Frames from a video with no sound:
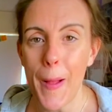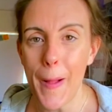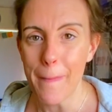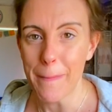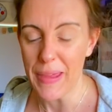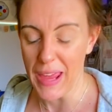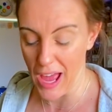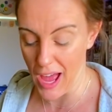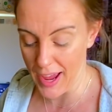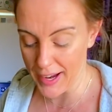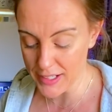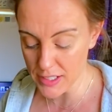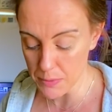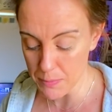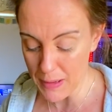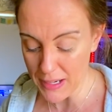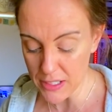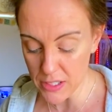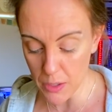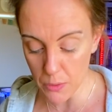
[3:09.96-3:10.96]
behind
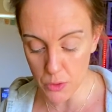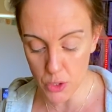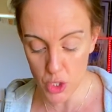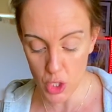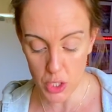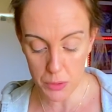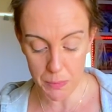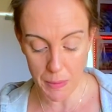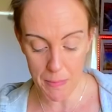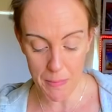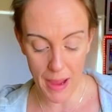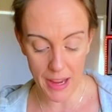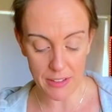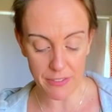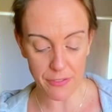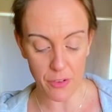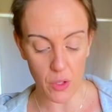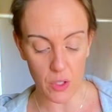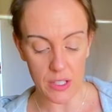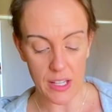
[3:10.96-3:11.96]
me. So just be
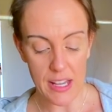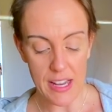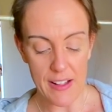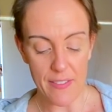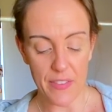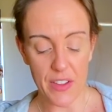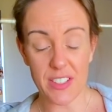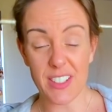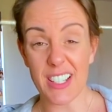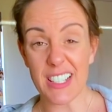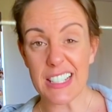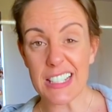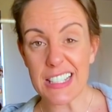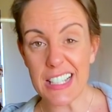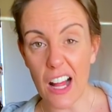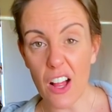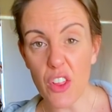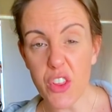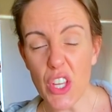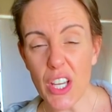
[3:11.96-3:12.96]
mindful, there's a
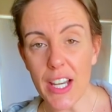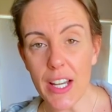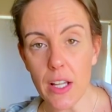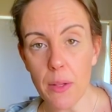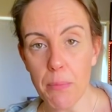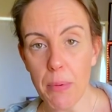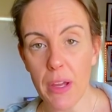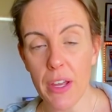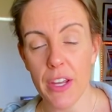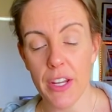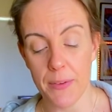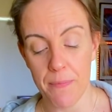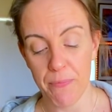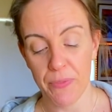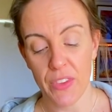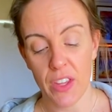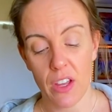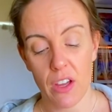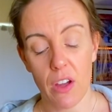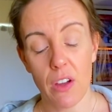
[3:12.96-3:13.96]
stealthy little button
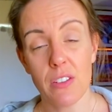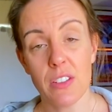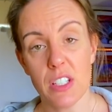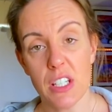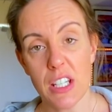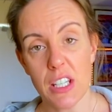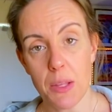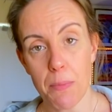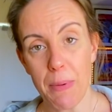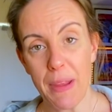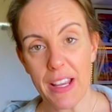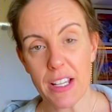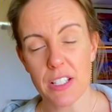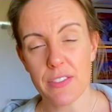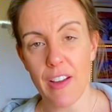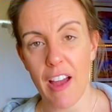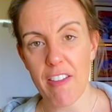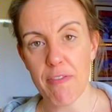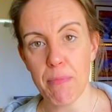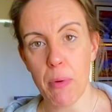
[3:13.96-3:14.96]
underneath the
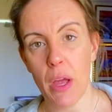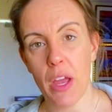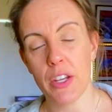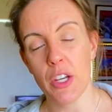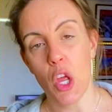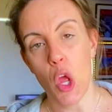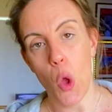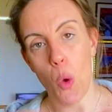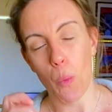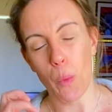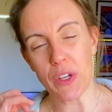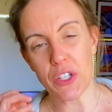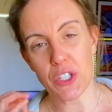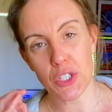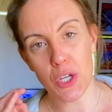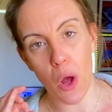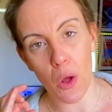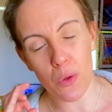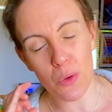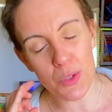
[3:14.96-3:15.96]
PS5 button which
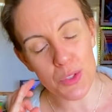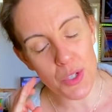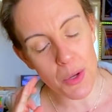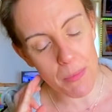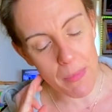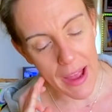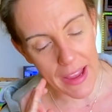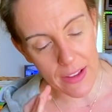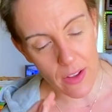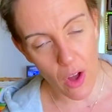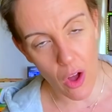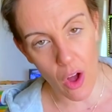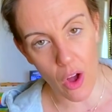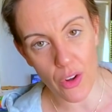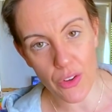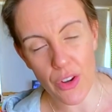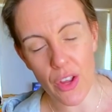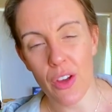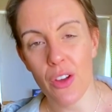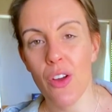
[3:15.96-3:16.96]
toggles your mic
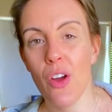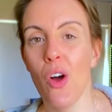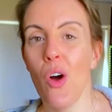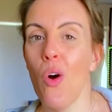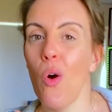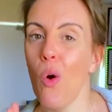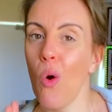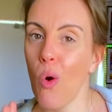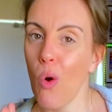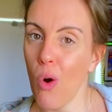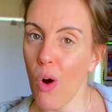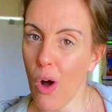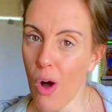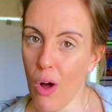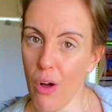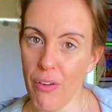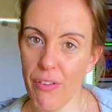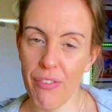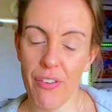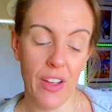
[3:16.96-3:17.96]
on or
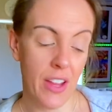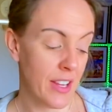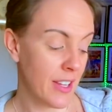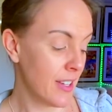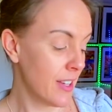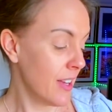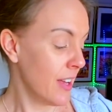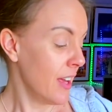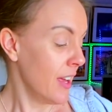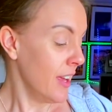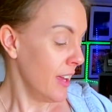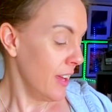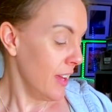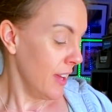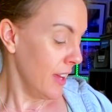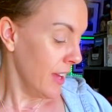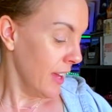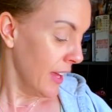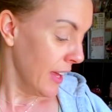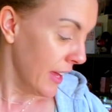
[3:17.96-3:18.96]
off.
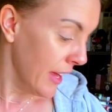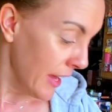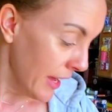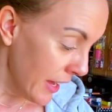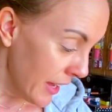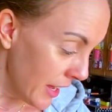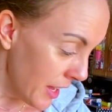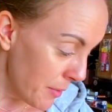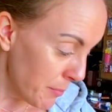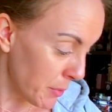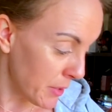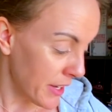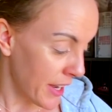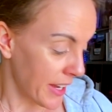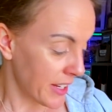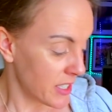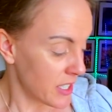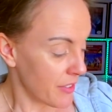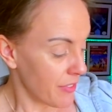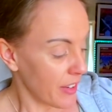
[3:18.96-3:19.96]
But
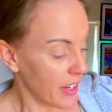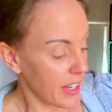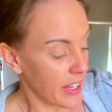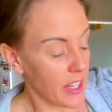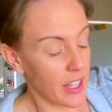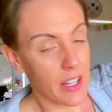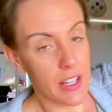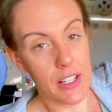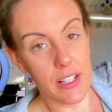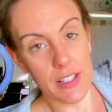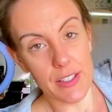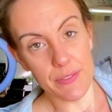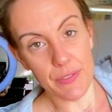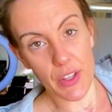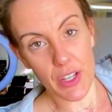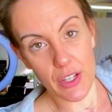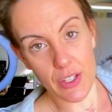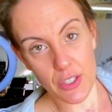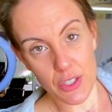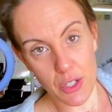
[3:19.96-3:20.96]
natively, the
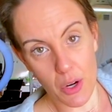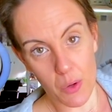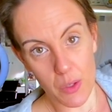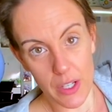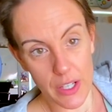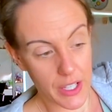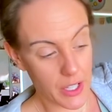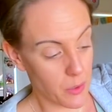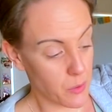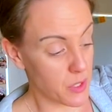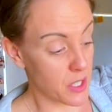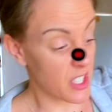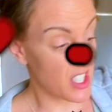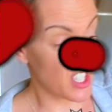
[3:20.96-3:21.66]
controller uses